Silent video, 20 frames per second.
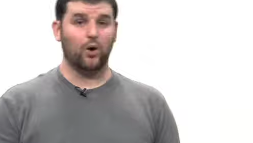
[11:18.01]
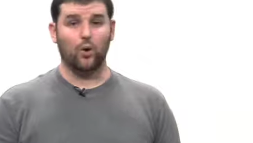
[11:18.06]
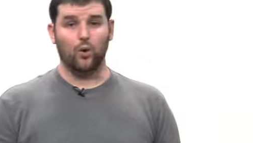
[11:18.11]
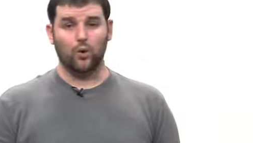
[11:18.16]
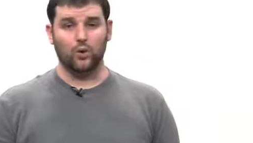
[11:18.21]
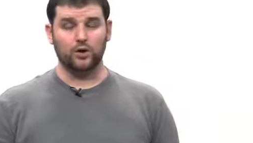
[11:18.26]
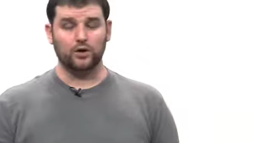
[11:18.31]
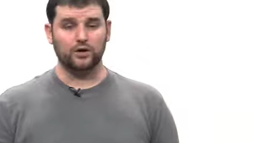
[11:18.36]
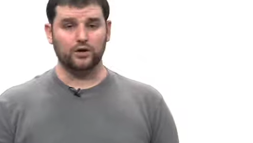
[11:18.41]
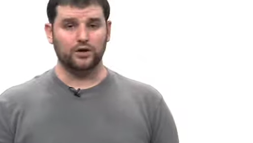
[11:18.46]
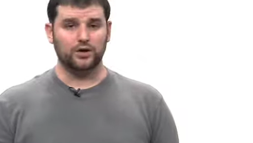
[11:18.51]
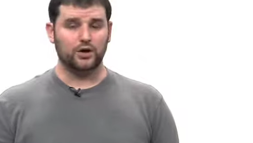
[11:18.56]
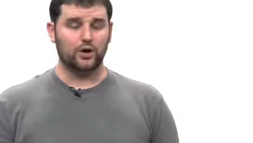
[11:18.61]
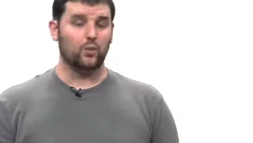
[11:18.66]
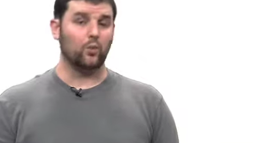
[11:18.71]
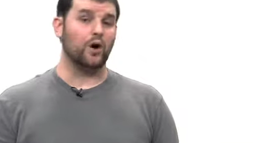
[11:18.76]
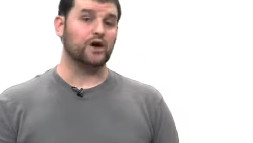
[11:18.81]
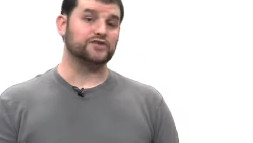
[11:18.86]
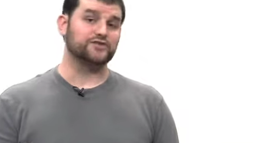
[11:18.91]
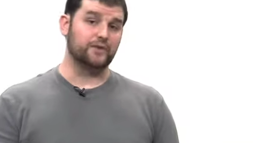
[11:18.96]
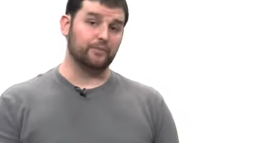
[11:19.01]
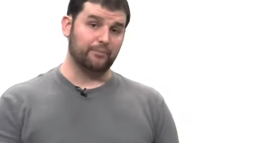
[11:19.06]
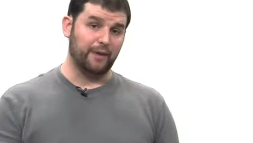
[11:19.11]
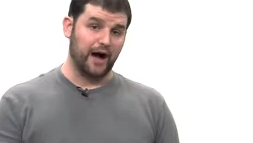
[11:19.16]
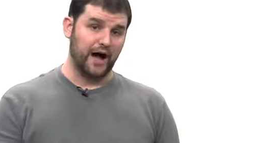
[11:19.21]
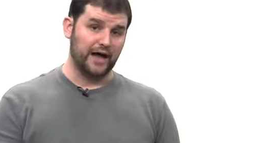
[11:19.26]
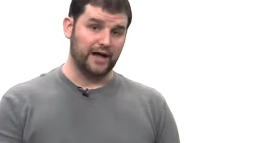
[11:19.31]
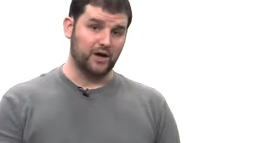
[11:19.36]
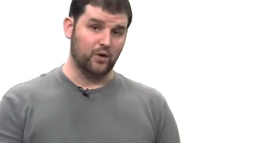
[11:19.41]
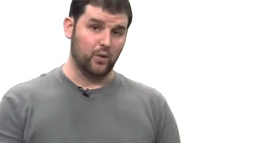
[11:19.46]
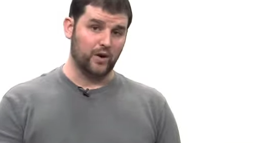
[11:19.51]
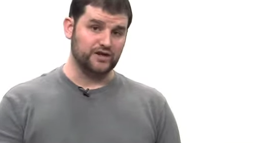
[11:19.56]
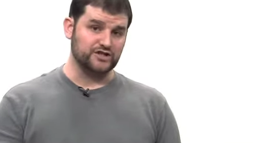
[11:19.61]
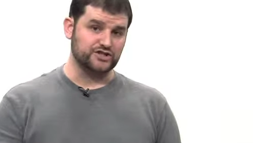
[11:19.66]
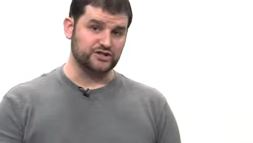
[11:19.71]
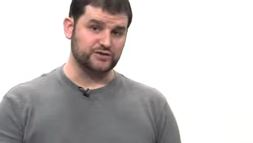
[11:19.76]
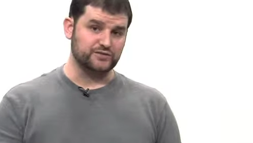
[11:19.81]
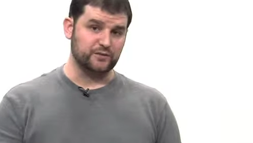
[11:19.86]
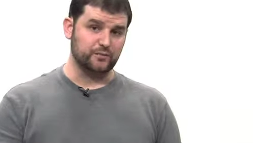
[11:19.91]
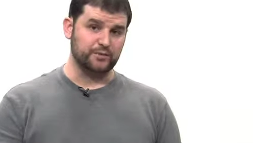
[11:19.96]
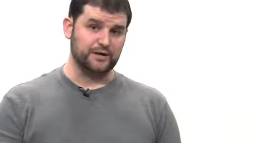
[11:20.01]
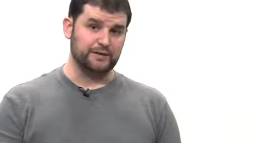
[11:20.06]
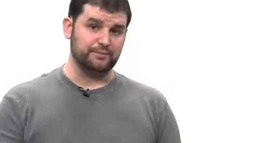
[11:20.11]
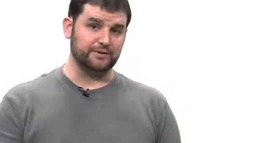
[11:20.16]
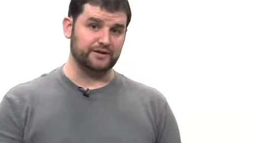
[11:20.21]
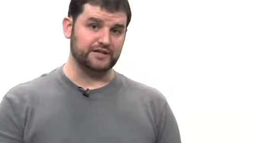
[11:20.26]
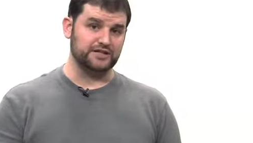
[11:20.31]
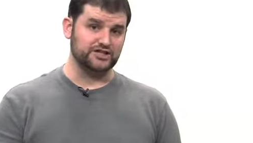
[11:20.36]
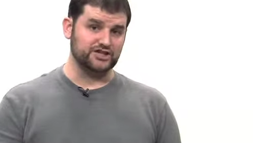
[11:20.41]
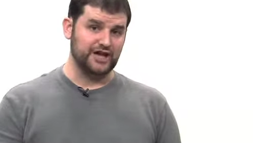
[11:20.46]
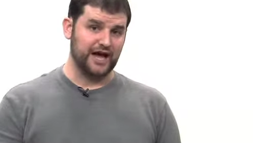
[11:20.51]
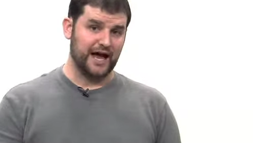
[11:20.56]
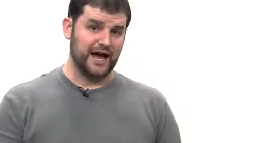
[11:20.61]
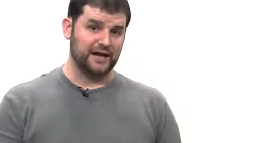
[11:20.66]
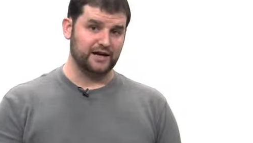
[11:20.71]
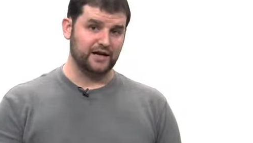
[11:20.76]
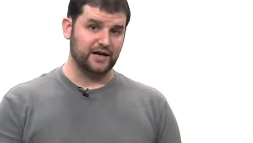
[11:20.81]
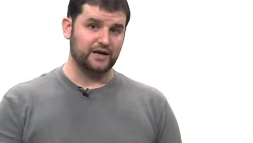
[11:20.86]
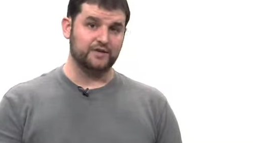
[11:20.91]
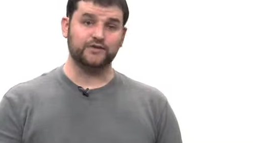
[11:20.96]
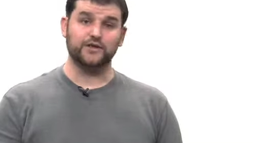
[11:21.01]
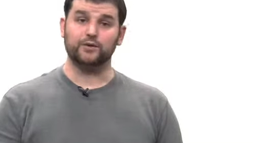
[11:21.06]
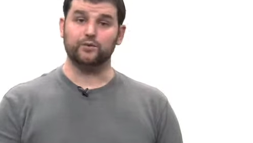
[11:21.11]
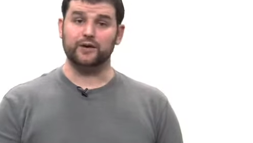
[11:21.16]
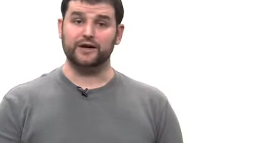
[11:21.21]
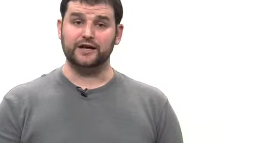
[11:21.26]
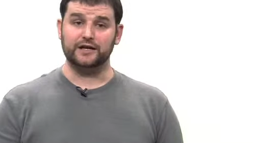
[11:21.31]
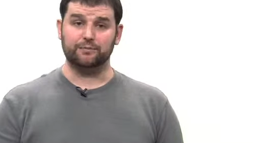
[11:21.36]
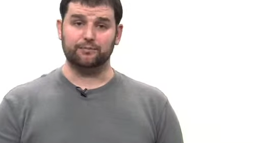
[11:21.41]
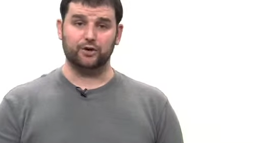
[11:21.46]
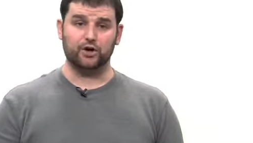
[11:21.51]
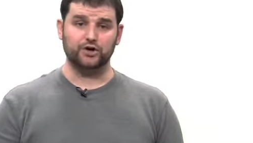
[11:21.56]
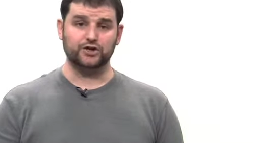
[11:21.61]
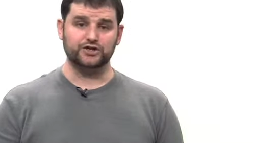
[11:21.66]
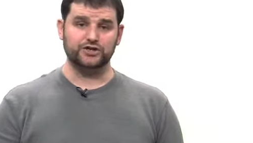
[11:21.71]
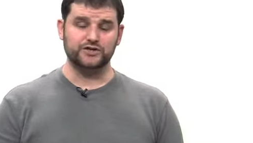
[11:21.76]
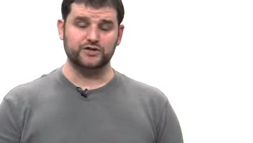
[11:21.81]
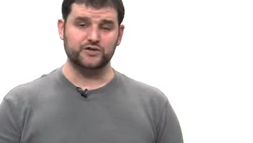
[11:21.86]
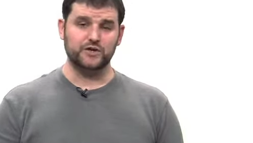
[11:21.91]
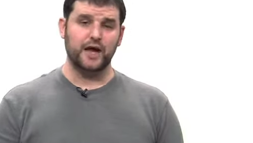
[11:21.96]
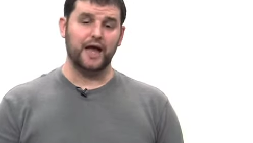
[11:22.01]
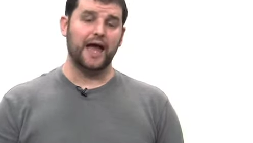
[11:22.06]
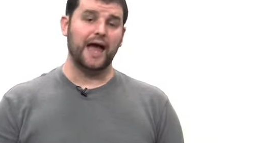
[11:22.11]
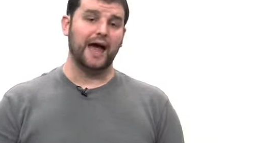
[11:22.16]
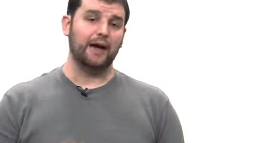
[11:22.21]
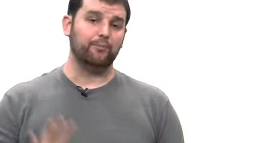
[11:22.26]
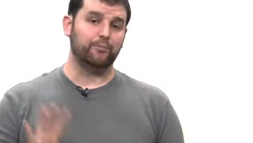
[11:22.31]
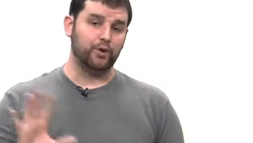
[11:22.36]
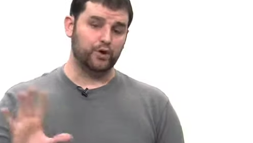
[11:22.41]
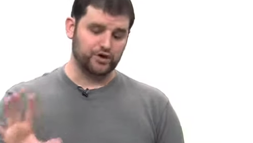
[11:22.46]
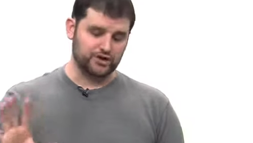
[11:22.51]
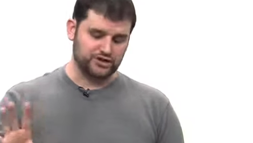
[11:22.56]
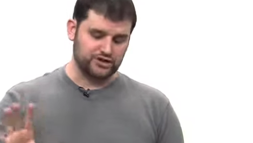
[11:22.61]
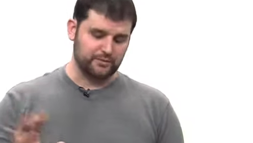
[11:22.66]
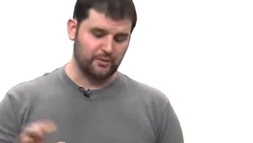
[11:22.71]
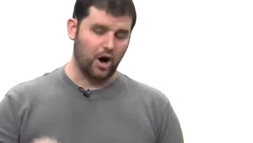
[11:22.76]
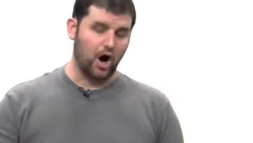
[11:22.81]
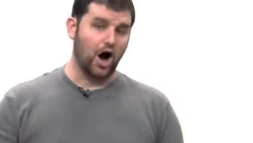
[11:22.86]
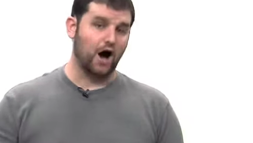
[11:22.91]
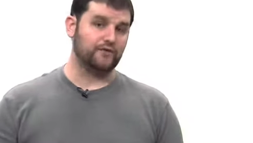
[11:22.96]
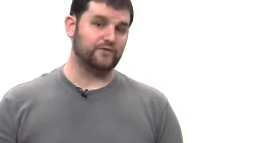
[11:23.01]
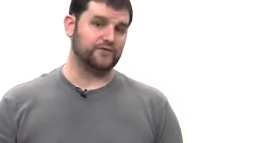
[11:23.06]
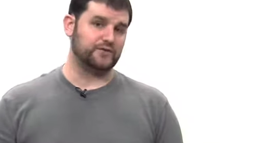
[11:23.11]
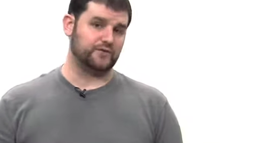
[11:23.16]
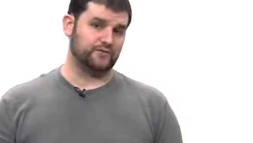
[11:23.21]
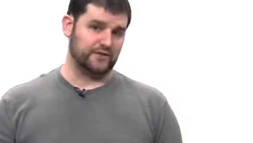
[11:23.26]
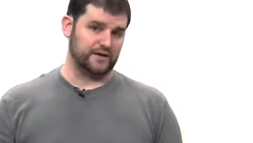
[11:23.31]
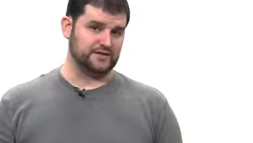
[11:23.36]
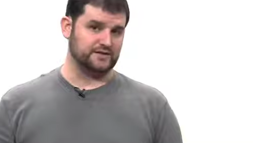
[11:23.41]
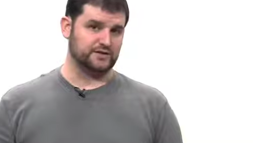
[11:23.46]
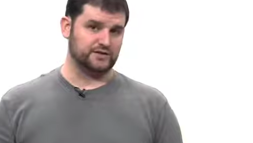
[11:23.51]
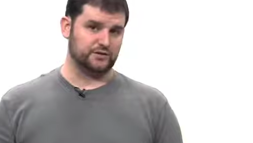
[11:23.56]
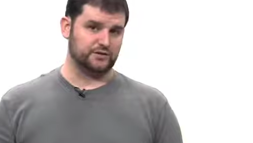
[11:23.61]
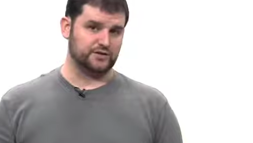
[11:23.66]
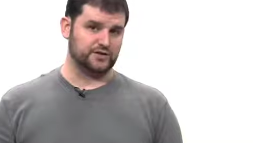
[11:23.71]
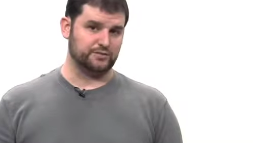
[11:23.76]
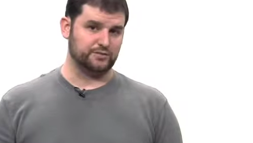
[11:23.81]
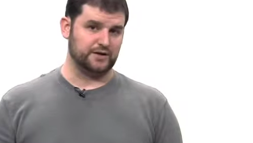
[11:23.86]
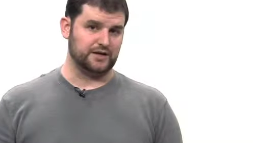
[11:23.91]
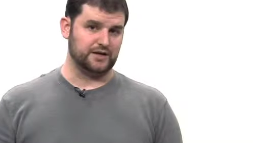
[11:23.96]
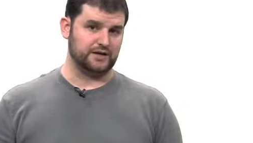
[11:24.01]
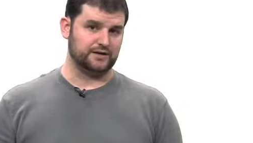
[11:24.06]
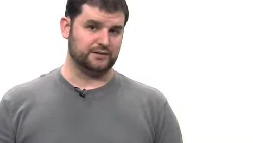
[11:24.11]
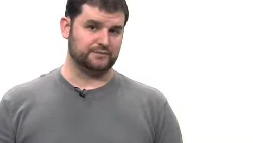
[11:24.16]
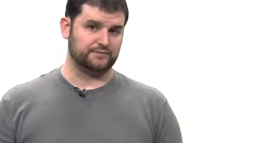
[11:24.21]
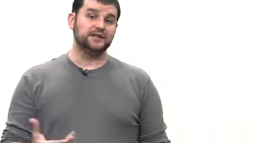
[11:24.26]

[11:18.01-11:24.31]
or watch for buying questions from people in chat that are ready to purchase and push them off the fence, so to speak.